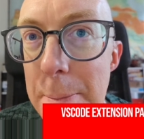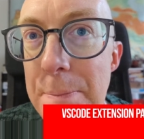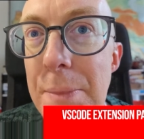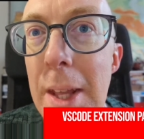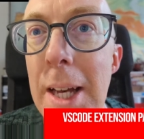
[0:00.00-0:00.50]

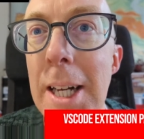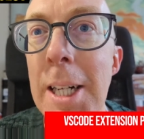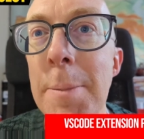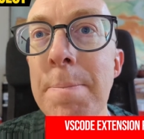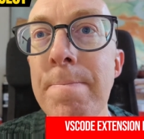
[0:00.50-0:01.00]

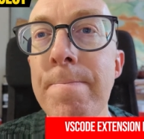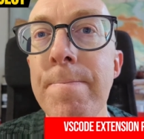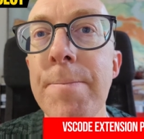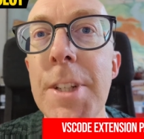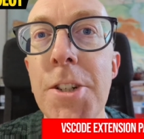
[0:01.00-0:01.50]

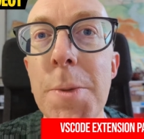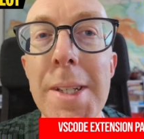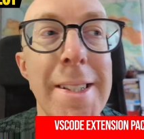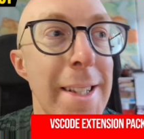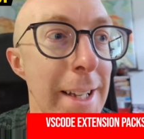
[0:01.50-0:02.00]
They do
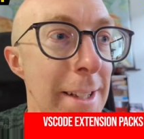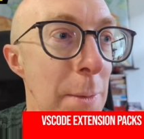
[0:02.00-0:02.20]
exist.